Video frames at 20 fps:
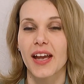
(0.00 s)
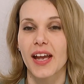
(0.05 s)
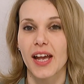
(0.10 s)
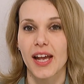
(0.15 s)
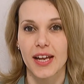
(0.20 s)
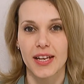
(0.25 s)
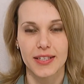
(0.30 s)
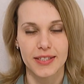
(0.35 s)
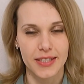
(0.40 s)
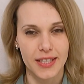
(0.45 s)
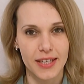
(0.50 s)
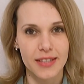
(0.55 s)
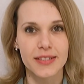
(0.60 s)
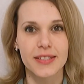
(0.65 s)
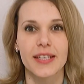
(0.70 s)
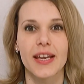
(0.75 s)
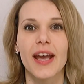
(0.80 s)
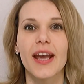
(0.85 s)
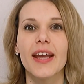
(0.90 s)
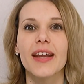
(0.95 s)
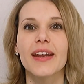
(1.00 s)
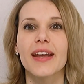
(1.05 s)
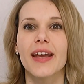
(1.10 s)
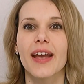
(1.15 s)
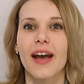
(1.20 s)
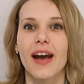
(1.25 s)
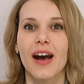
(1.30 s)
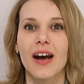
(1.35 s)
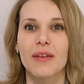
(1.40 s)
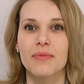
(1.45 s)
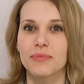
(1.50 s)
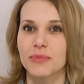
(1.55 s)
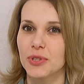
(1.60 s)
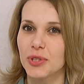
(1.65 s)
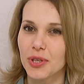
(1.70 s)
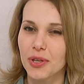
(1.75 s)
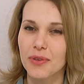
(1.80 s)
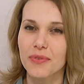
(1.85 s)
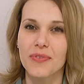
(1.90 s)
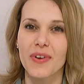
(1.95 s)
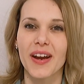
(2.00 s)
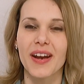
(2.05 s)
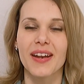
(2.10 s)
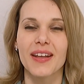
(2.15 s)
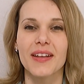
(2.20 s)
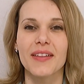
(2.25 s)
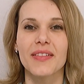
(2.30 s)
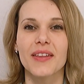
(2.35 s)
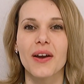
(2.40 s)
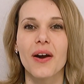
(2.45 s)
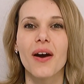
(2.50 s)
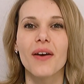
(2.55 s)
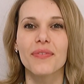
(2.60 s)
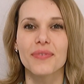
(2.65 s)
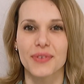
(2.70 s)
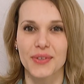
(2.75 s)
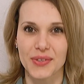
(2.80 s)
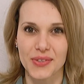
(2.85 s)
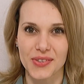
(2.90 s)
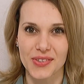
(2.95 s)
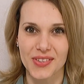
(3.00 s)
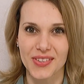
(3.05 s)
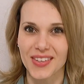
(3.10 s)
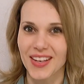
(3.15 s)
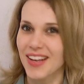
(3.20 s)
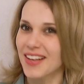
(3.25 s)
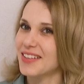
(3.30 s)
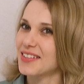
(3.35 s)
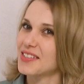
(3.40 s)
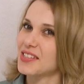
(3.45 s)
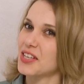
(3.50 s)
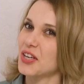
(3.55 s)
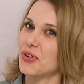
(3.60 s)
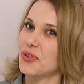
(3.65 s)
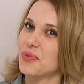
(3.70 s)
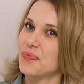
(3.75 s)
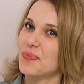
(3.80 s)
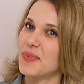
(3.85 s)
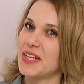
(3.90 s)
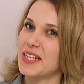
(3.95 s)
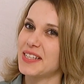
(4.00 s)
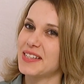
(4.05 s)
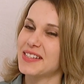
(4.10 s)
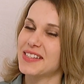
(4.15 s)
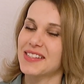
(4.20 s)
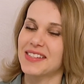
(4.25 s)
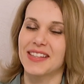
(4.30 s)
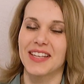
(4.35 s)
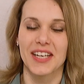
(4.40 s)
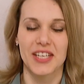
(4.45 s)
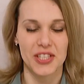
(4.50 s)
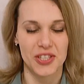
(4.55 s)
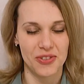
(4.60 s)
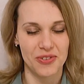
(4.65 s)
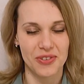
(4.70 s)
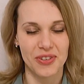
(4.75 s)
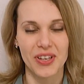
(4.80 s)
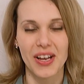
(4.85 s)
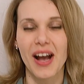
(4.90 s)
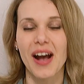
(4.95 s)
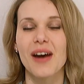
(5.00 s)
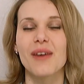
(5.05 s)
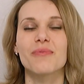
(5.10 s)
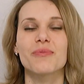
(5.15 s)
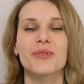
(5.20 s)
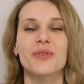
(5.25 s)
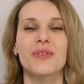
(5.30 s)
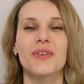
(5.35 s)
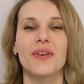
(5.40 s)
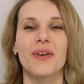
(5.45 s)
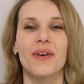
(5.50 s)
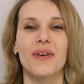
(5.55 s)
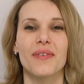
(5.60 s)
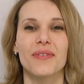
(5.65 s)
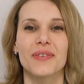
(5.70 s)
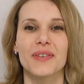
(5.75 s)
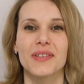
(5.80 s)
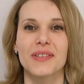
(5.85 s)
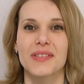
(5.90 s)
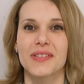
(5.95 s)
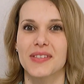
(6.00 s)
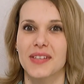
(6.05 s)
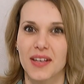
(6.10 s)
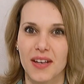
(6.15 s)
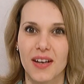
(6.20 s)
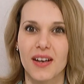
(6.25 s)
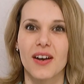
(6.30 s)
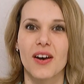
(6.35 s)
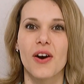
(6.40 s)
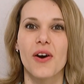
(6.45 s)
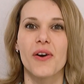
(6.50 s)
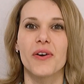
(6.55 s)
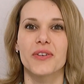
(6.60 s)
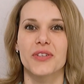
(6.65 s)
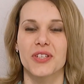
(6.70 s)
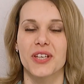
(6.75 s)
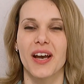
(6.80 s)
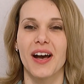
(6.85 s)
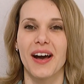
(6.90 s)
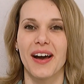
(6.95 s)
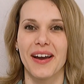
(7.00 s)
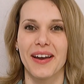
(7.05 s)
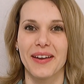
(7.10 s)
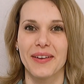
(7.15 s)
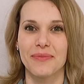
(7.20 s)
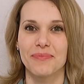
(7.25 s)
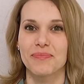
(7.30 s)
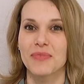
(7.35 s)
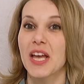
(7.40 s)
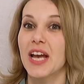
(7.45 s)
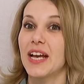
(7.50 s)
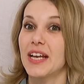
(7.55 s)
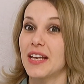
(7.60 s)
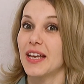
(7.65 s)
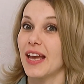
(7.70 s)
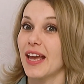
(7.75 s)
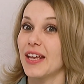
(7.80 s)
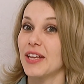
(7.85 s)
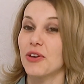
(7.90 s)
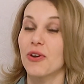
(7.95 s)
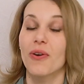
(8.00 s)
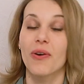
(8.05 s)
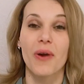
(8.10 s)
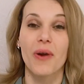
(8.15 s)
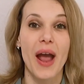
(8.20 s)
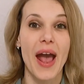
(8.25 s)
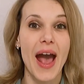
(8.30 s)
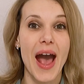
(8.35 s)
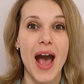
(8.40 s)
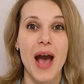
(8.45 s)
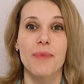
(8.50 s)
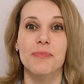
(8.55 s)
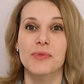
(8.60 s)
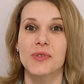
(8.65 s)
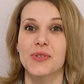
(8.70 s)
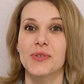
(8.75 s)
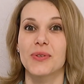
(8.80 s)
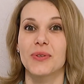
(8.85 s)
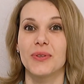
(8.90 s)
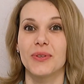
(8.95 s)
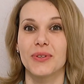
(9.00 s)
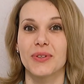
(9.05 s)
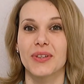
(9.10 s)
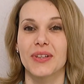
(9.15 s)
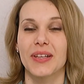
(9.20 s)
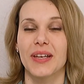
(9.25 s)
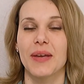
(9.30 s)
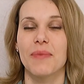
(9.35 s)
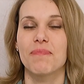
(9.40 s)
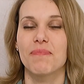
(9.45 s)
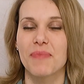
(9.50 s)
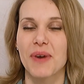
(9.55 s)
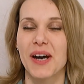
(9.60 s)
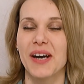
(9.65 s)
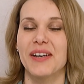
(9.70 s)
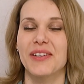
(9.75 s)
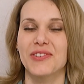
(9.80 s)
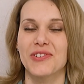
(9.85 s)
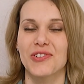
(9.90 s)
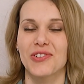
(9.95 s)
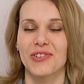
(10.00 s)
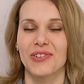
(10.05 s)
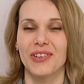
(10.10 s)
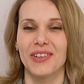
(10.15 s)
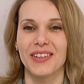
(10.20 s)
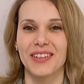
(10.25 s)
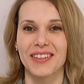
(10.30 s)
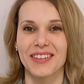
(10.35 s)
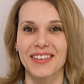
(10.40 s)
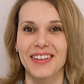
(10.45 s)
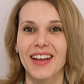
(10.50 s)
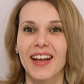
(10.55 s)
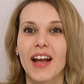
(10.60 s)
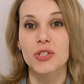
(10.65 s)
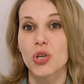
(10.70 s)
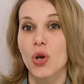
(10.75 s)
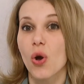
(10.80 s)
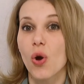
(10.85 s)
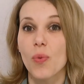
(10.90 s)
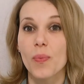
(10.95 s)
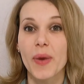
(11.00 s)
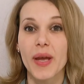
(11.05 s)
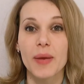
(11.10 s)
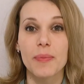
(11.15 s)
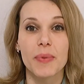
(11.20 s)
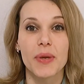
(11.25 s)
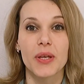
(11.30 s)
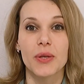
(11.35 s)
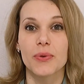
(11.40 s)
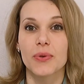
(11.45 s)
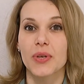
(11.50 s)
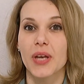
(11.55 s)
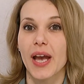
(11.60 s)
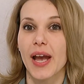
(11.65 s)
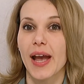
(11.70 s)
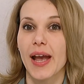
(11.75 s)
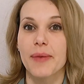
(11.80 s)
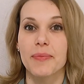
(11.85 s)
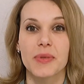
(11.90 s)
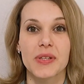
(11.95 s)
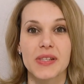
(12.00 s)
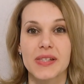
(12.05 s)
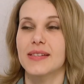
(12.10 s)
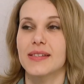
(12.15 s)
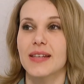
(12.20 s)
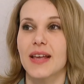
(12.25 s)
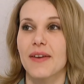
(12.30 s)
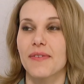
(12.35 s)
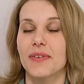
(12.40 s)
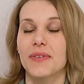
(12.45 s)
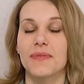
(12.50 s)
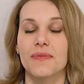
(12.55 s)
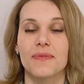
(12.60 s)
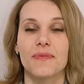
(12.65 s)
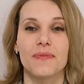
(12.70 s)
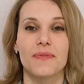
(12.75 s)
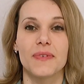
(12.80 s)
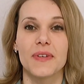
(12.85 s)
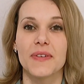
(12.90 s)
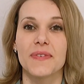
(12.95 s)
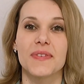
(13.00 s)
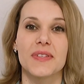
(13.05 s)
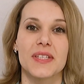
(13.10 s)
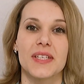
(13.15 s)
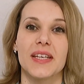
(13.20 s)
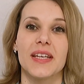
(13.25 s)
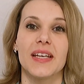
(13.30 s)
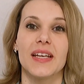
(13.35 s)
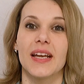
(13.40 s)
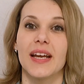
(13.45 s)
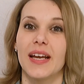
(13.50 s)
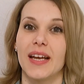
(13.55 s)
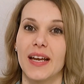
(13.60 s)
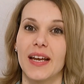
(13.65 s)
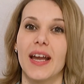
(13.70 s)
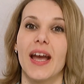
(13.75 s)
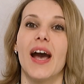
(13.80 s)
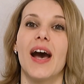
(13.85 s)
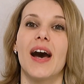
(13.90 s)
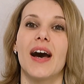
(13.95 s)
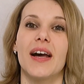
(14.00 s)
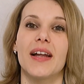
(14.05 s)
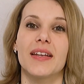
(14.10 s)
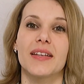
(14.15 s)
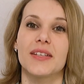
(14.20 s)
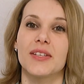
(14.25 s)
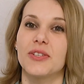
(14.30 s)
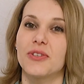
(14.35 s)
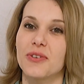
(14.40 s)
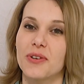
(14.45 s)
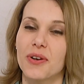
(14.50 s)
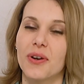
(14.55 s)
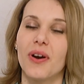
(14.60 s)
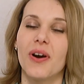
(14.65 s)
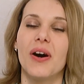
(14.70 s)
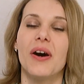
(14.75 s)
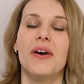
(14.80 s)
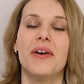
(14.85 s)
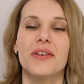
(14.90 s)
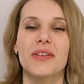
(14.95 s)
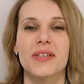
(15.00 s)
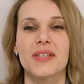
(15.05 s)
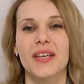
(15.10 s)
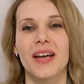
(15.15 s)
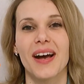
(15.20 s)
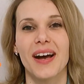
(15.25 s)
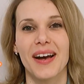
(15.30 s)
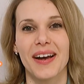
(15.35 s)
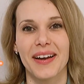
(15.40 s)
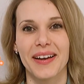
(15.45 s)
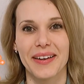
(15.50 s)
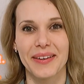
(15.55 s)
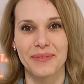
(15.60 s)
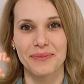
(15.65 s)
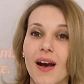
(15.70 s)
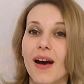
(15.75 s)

And at 8 a.m., you're already in the office. So it means that you come to the office on time. You're absolutely punctual. Or maybe you came at 7:50. Again, you're on time.